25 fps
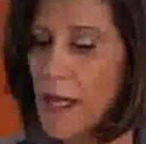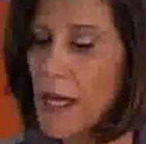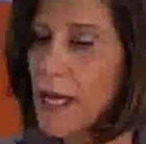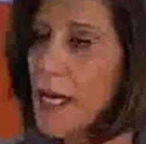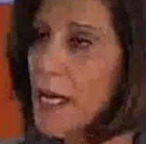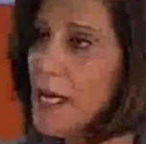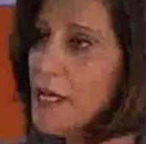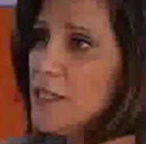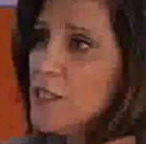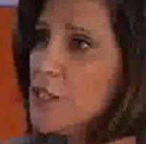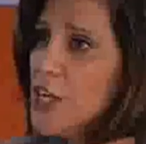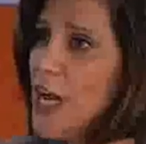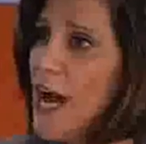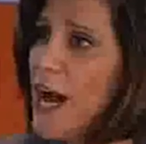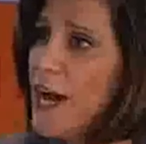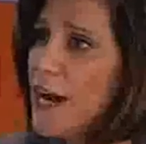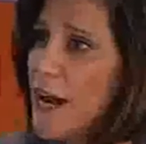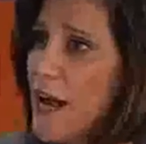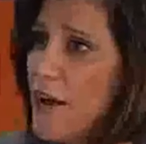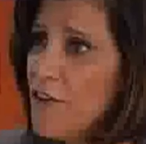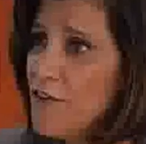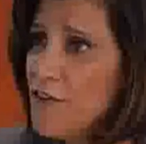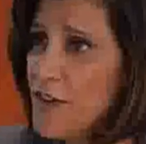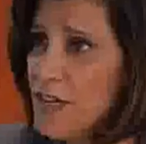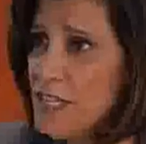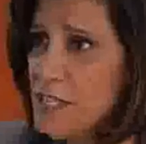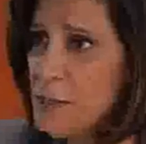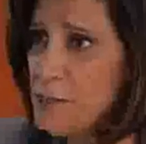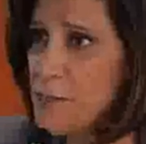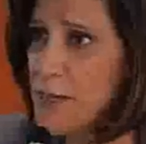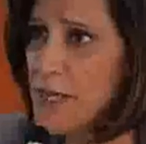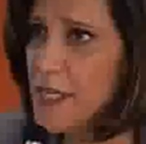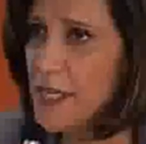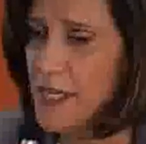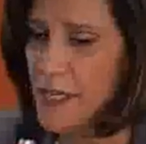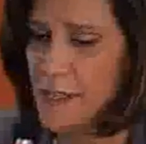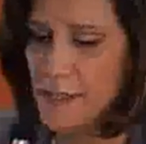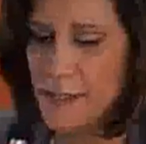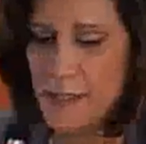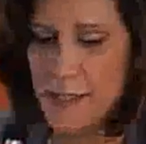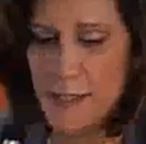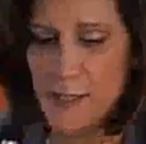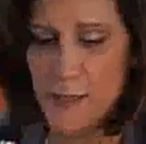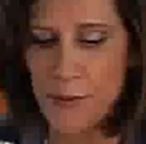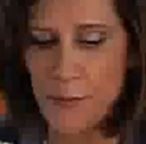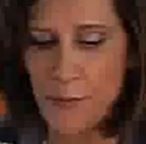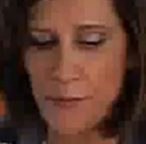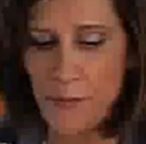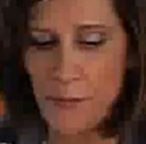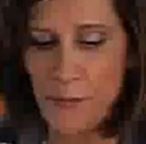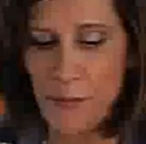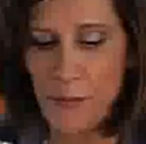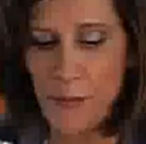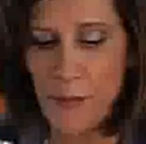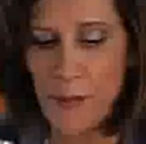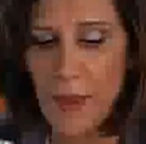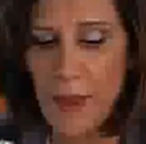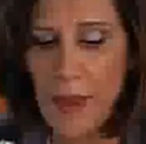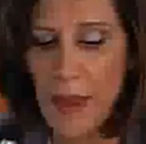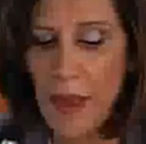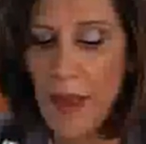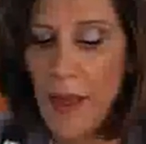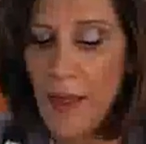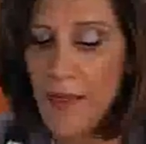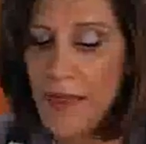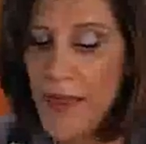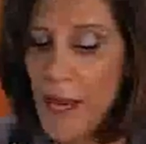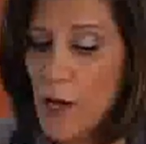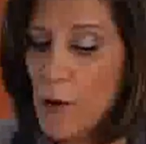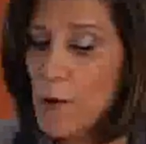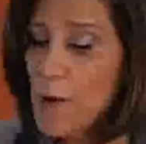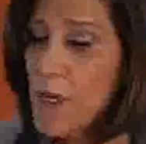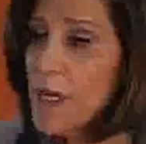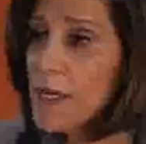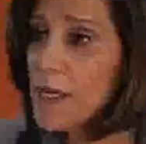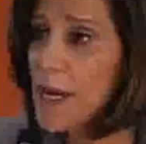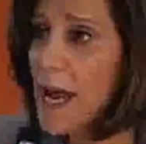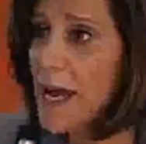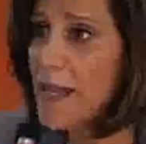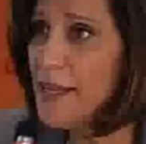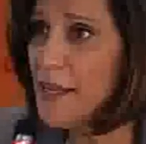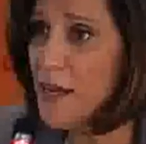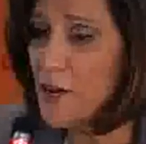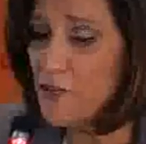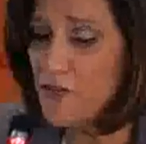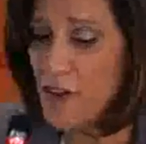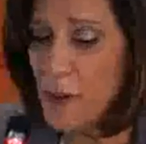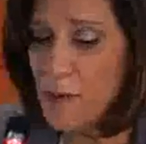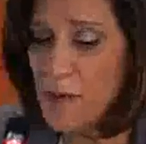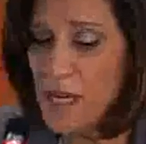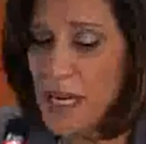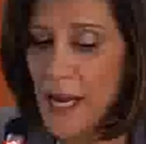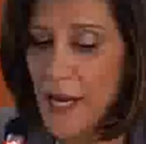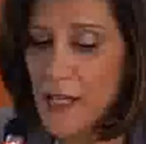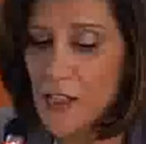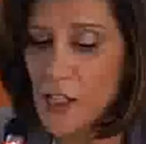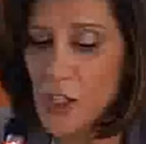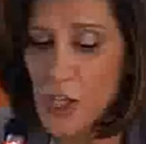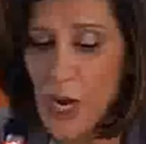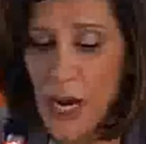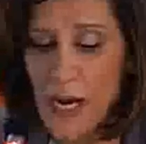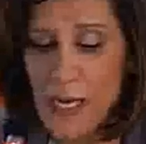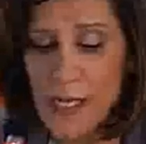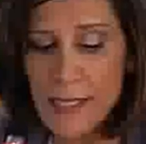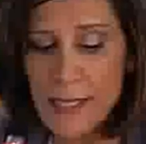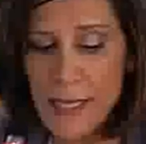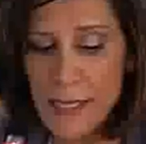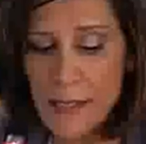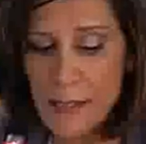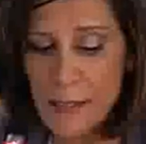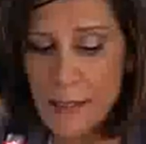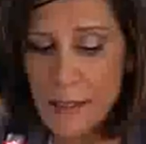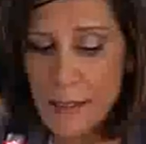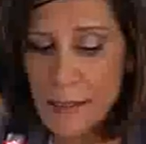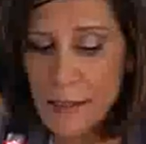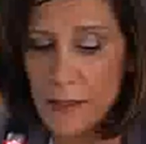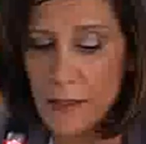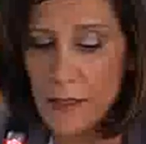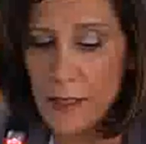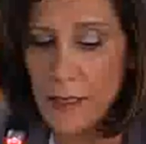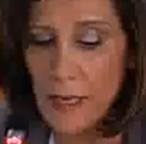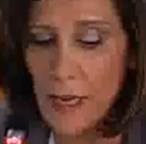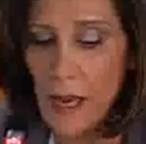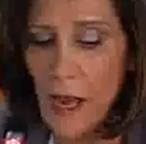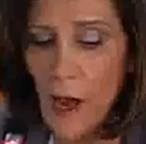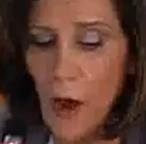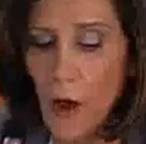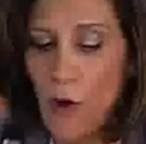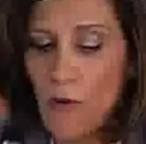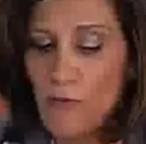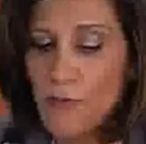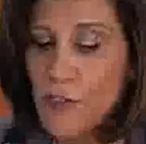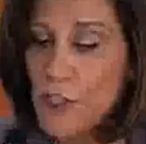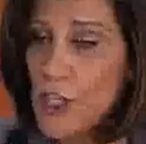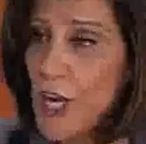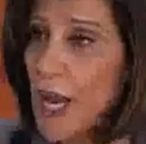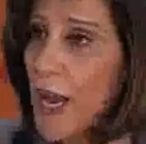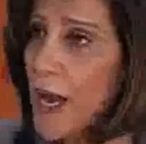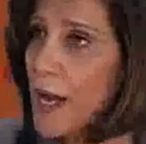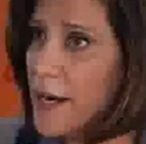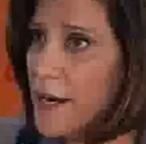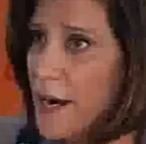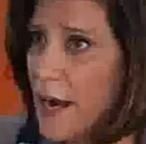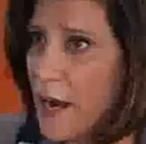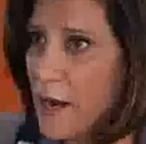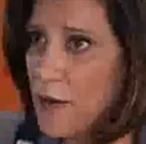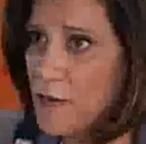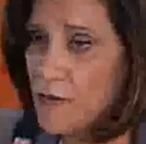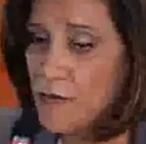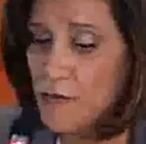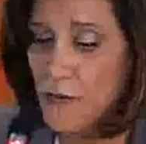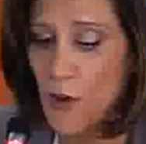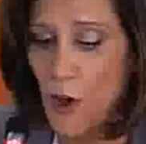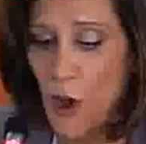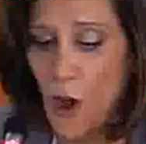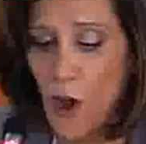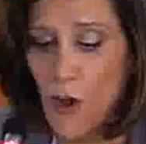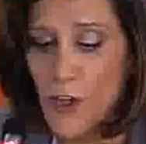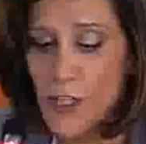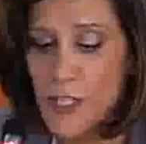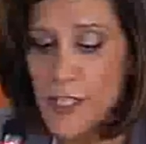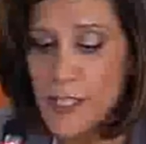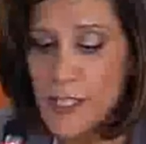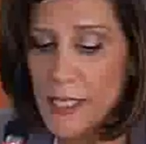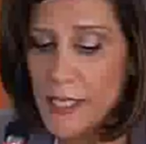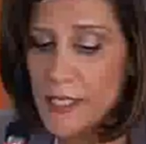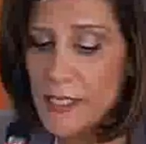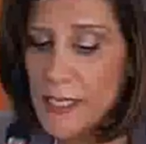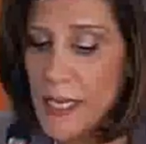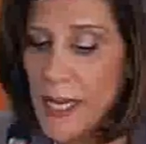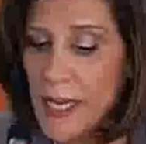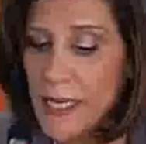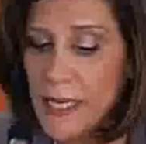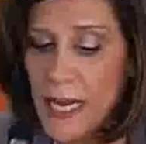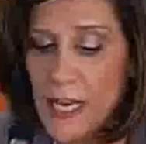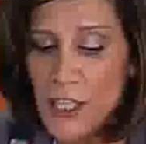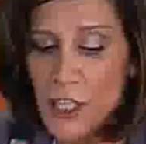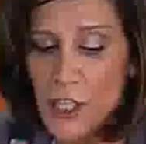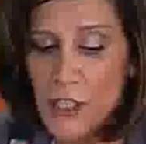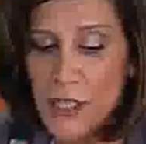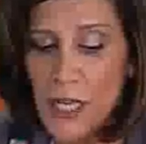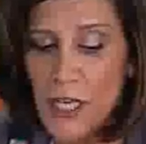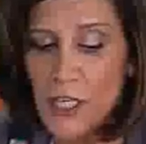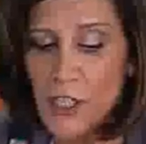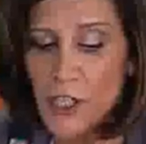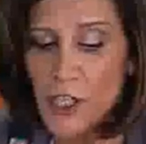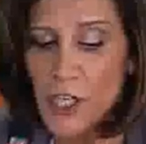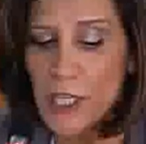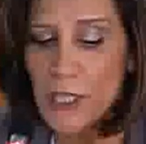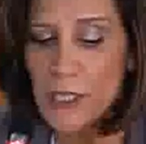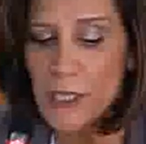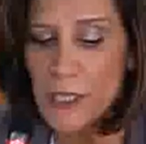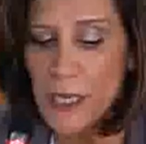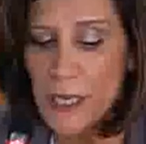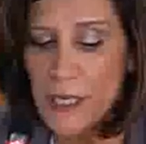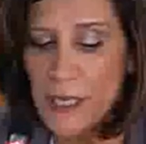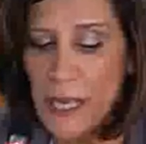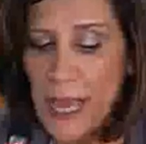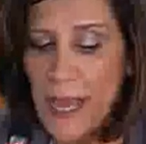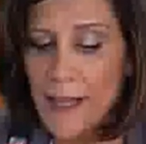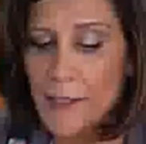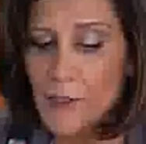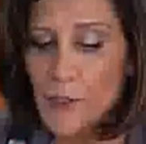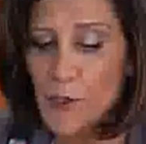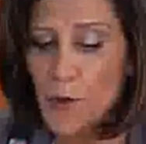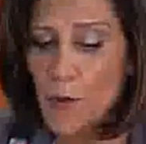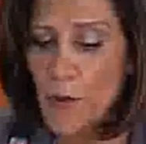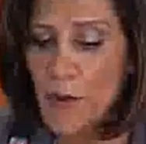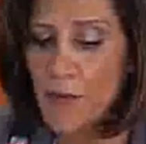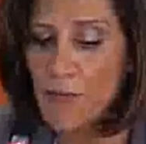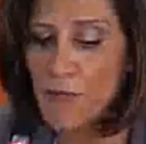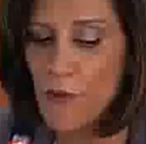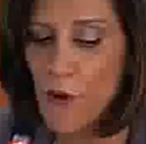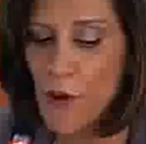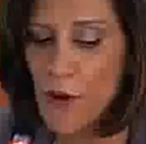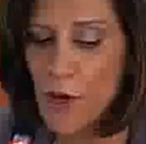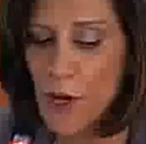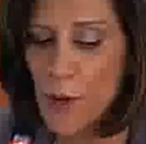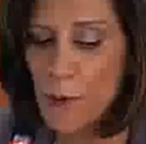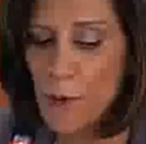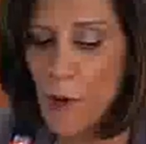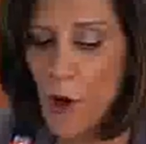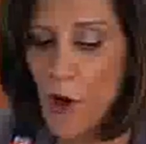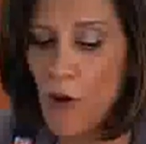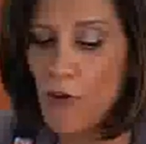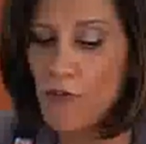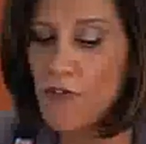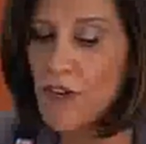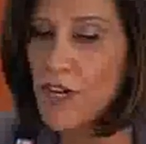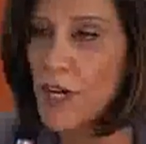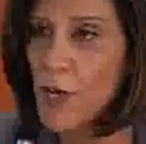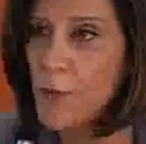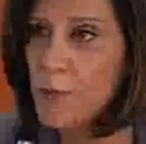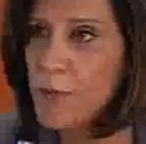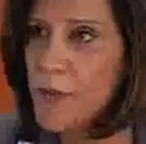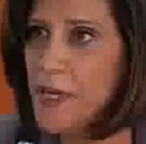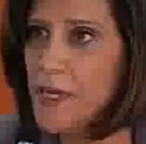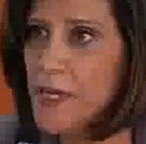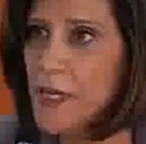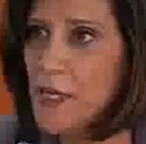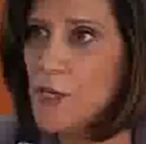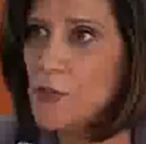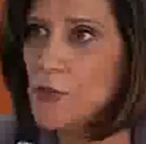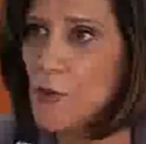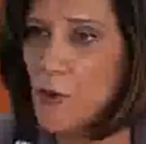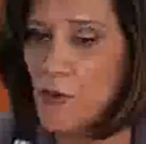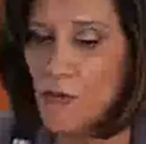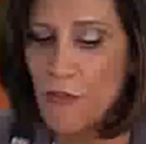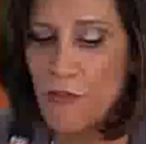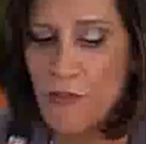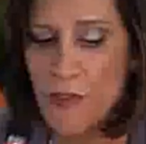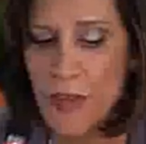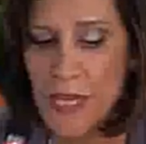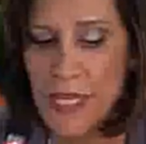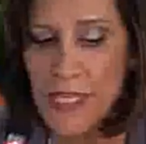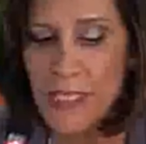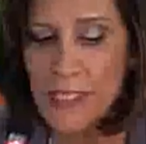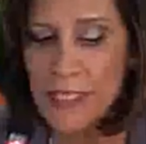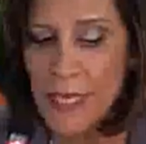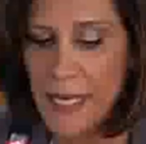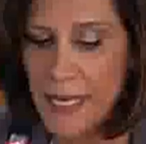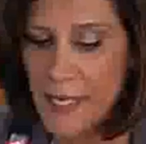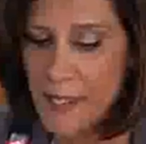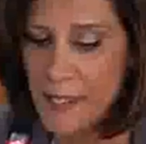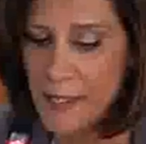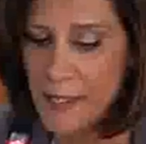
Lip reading: JRF experience. The Queen Rania Family and Child Center of JRF hosted a National Children and Youth Forum over a period of 3 days.